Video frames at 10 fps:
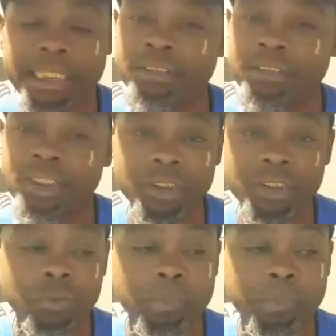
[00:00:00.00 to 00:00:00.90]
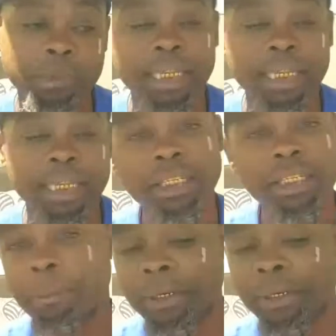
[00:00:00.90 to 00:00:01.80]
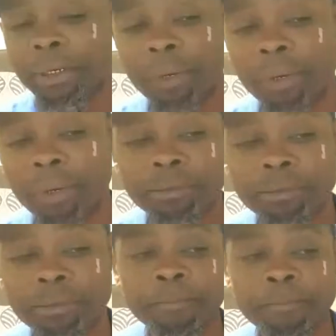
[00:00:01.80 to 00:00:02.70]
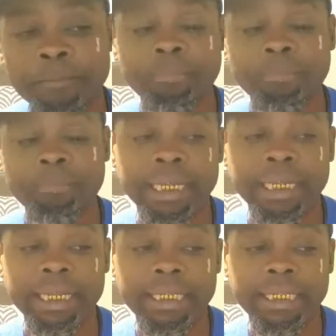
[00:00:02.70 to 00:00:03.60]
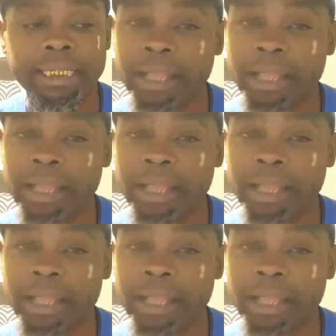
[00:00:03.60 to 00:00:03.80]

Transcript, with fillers: good to them. They, they love to be around him, and that